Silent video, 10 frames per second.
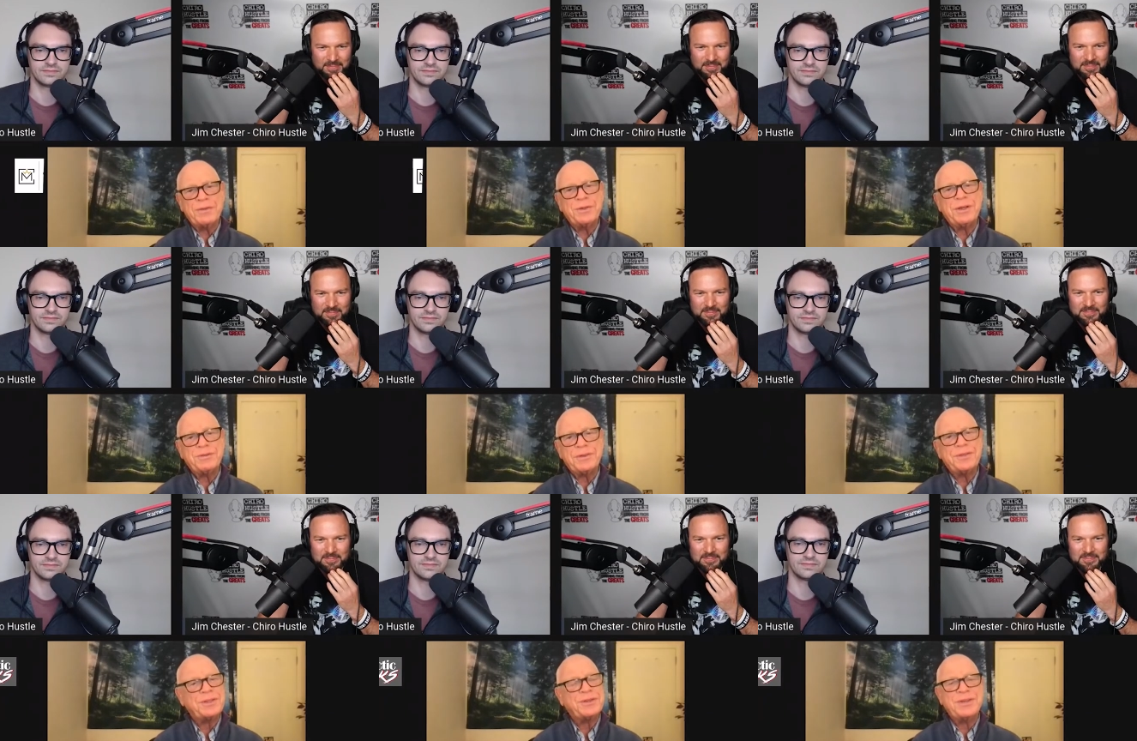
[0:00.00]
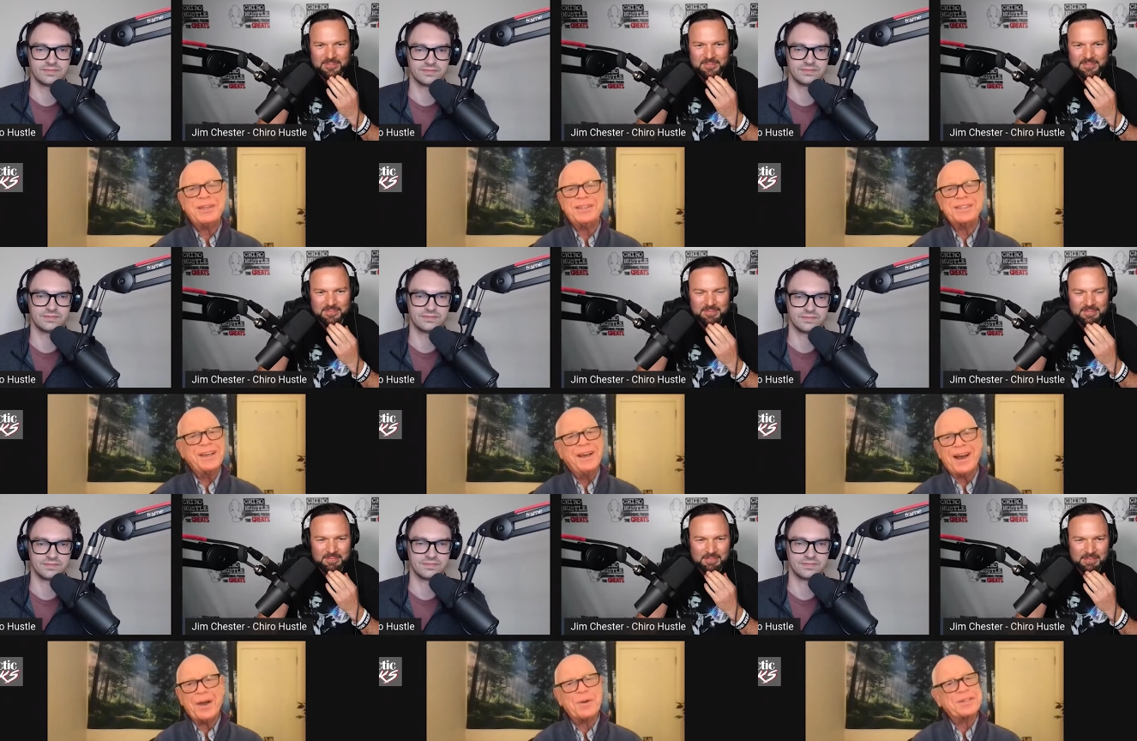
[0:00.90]
Speaker 1: Judy, of fifty-two years,
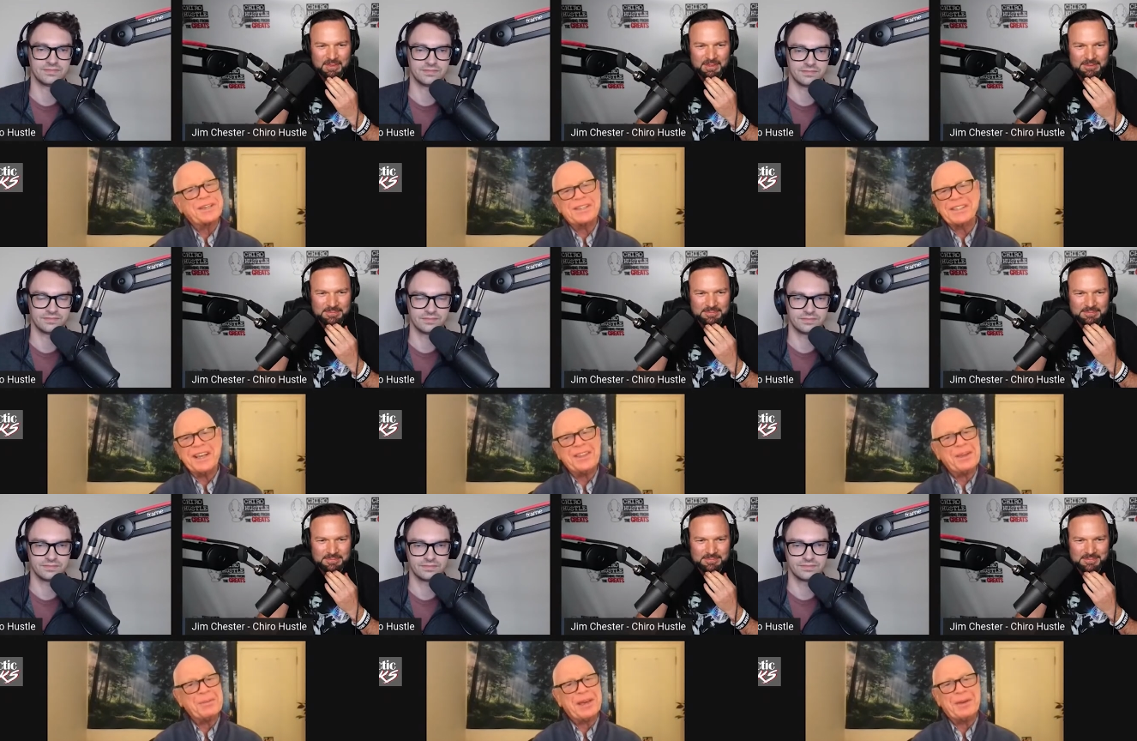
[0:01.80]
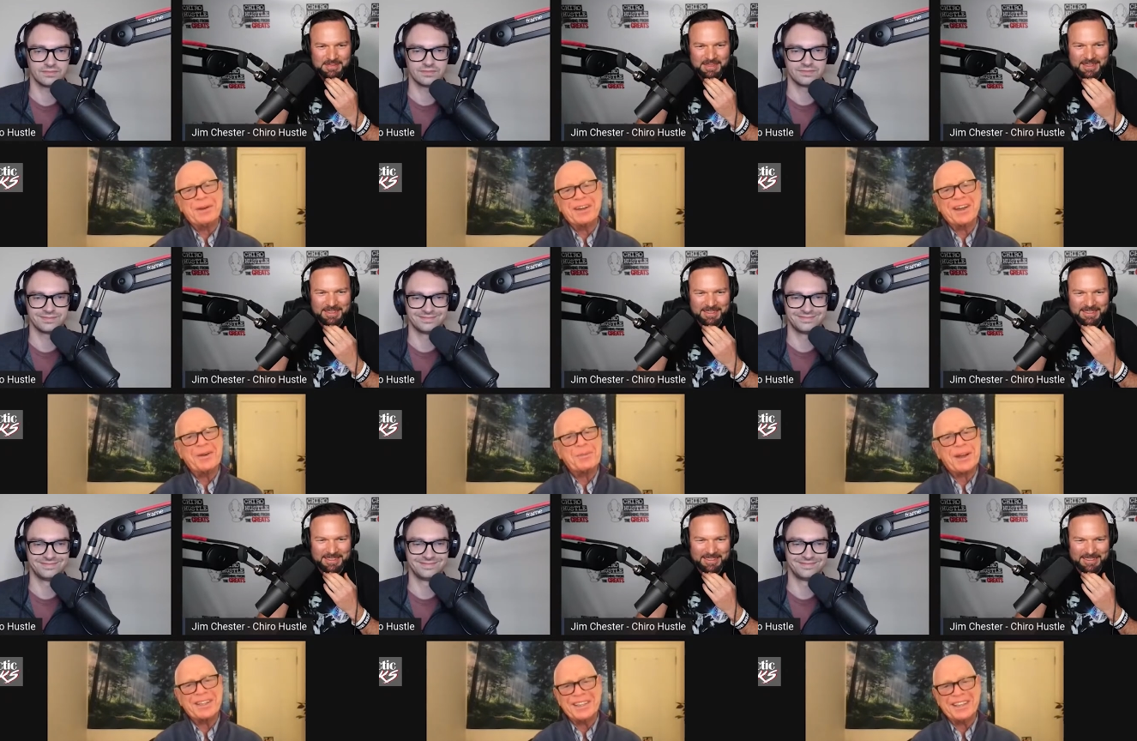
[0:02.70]
I wasn't going to say anything bad about
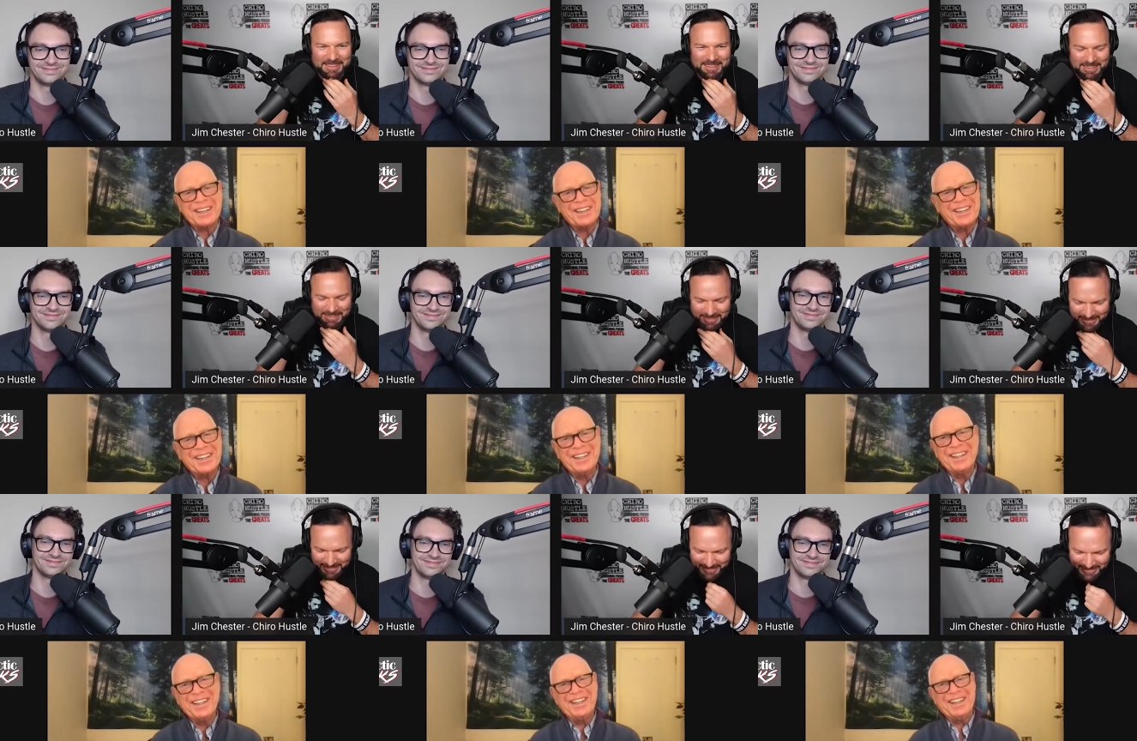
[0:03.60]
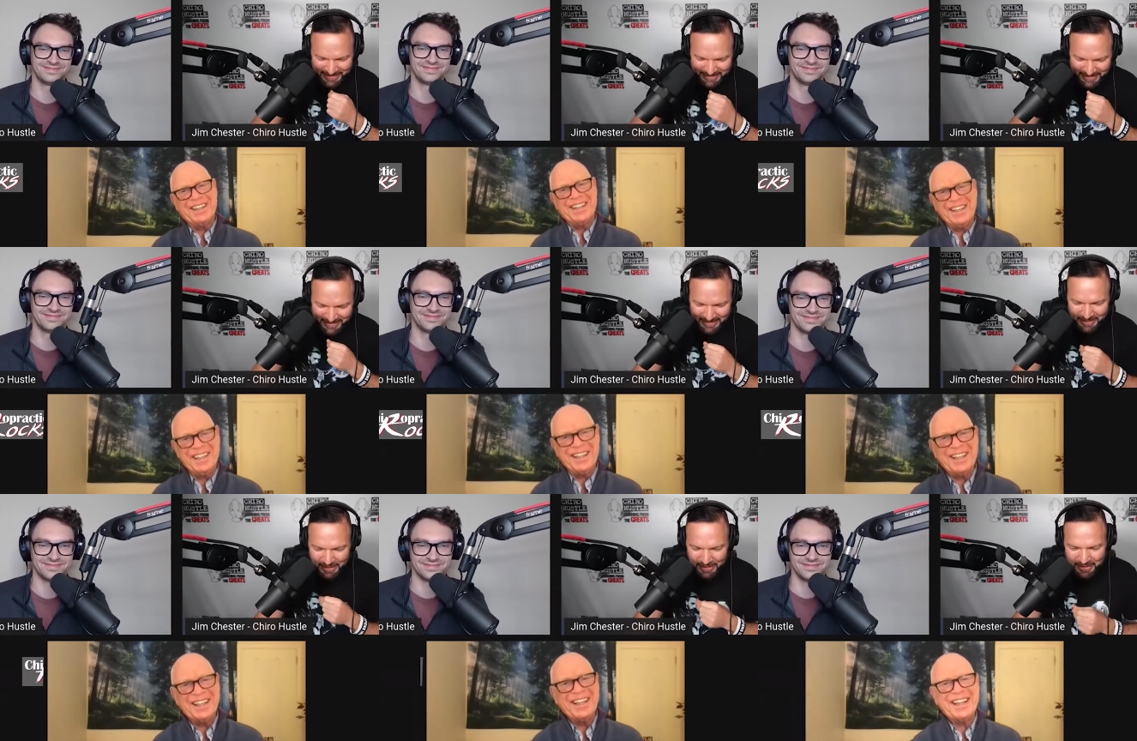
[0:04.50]
chiropractic.
Speaker 2: And,
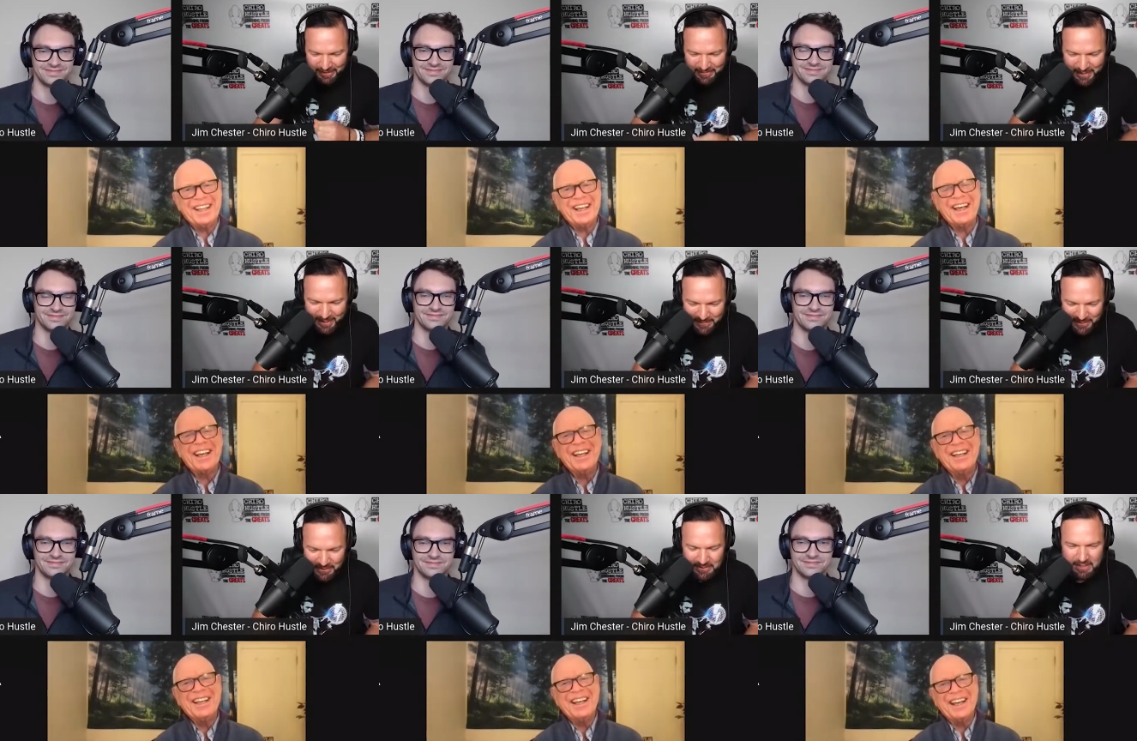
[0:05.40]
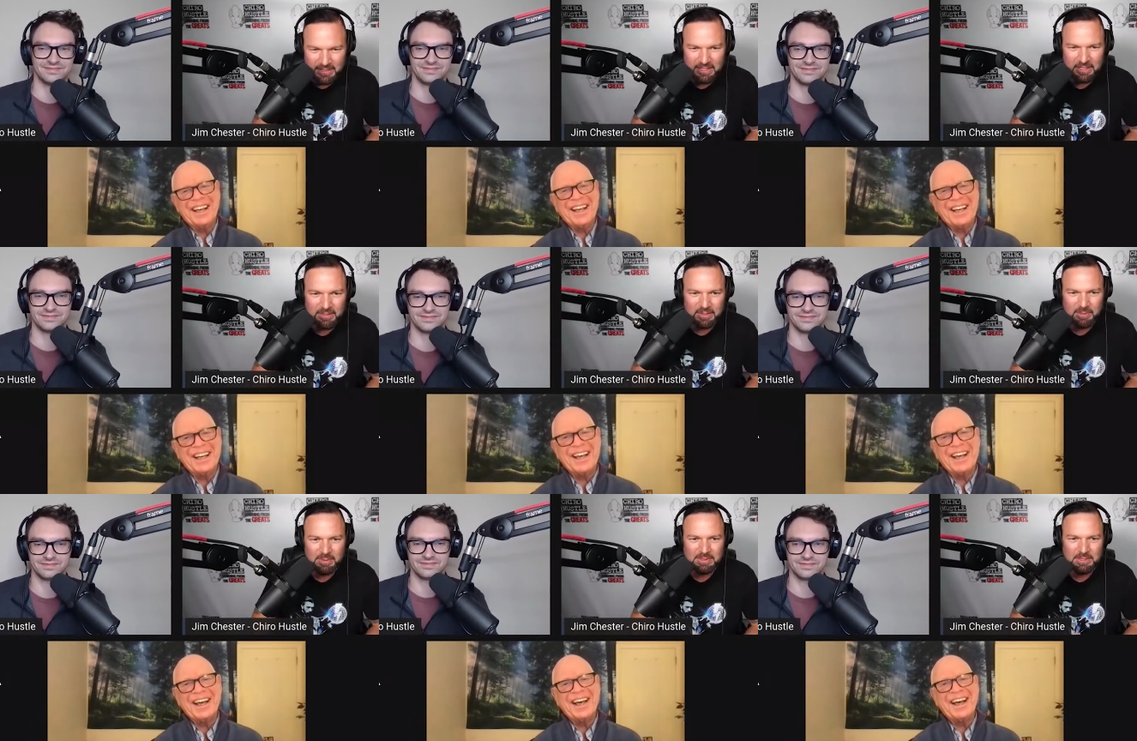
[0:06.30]
uh, and off camera, you said that you,
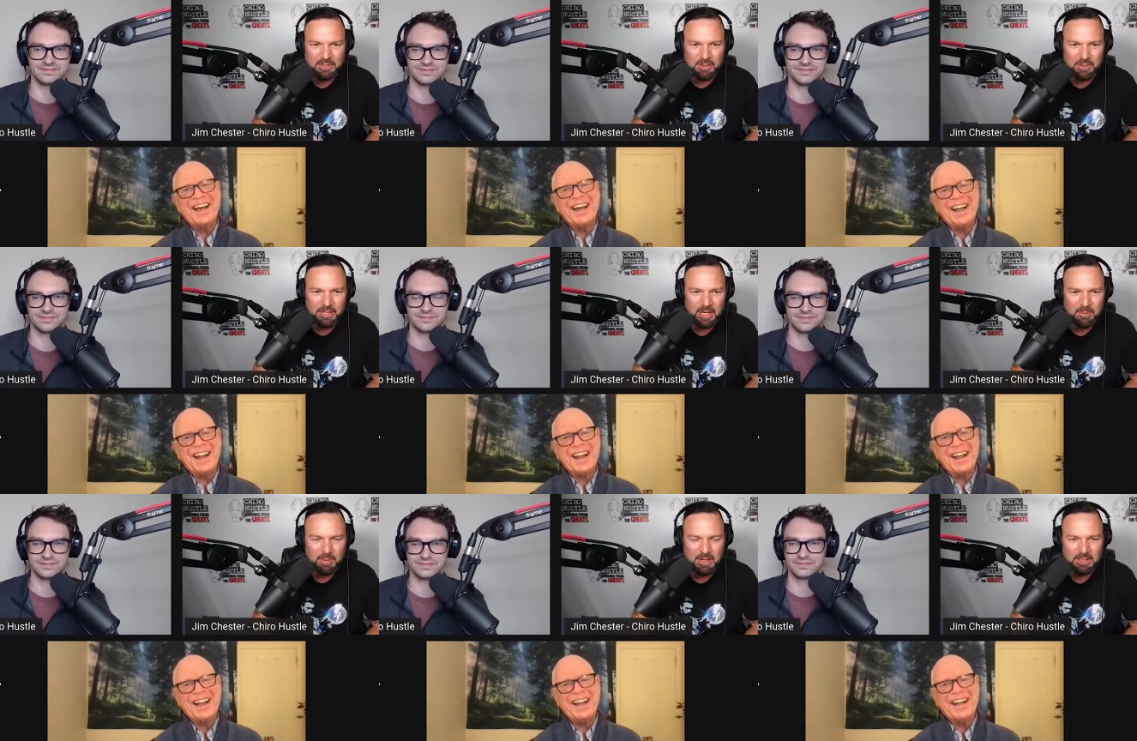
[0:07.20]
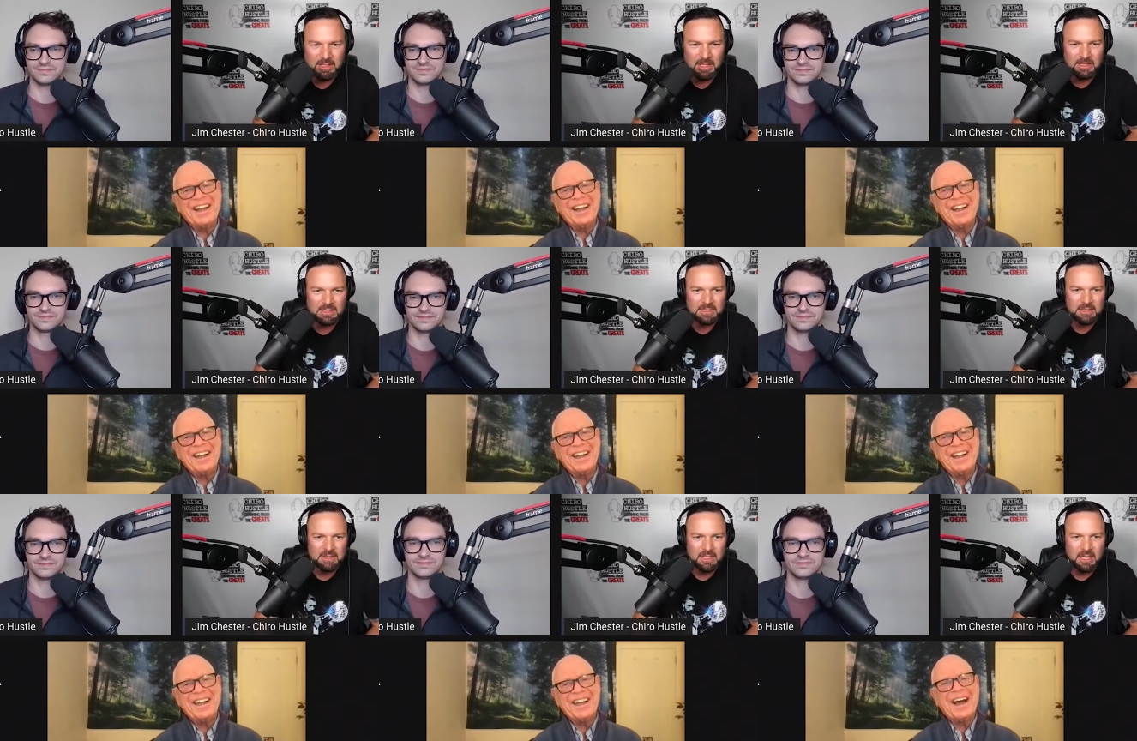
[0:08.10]
you went to New York Chiropractic
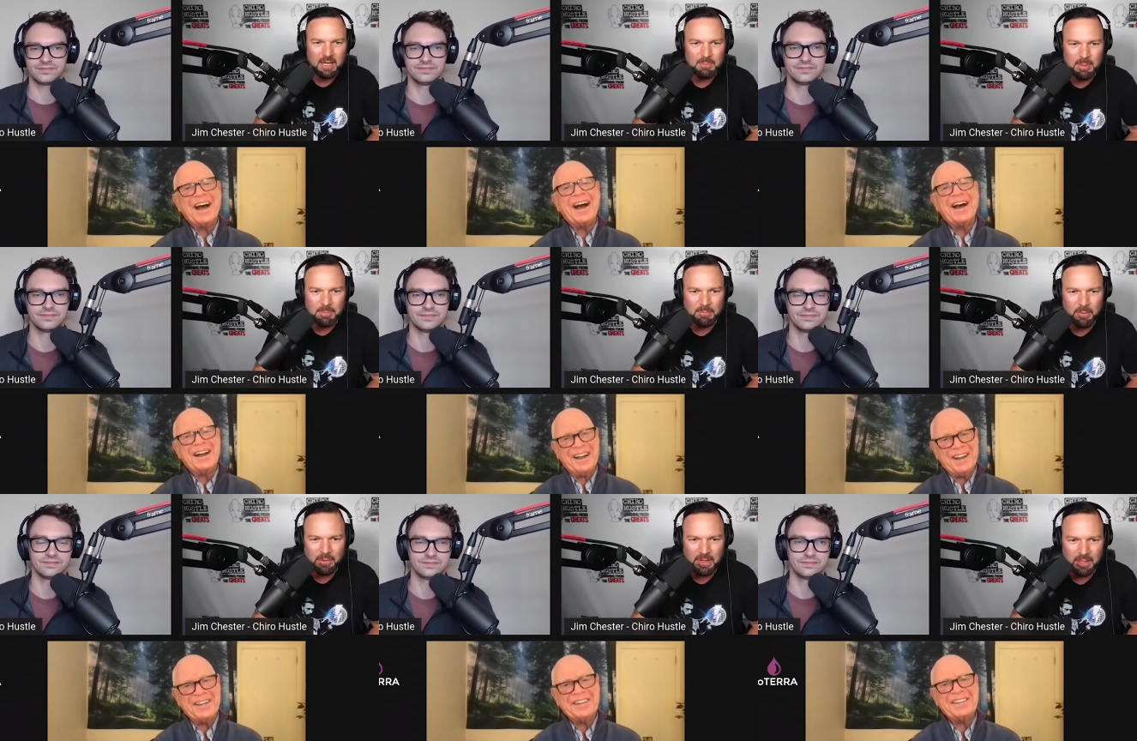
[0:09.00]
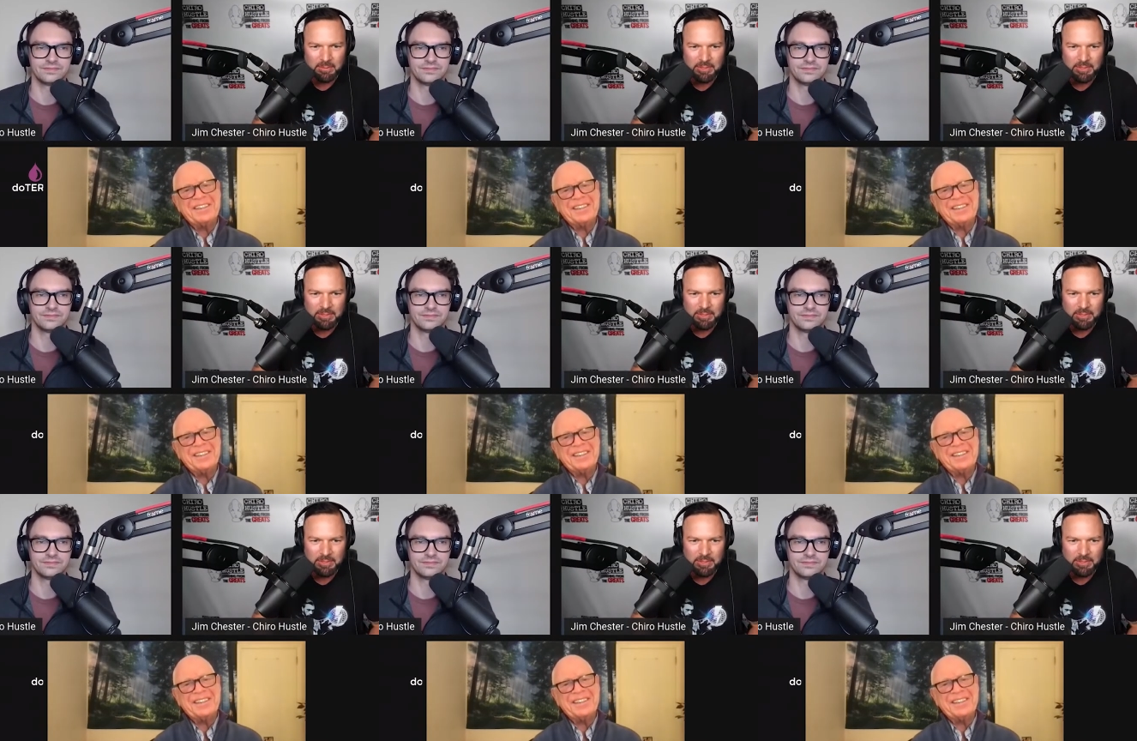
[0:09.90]
College, uh, but before that, it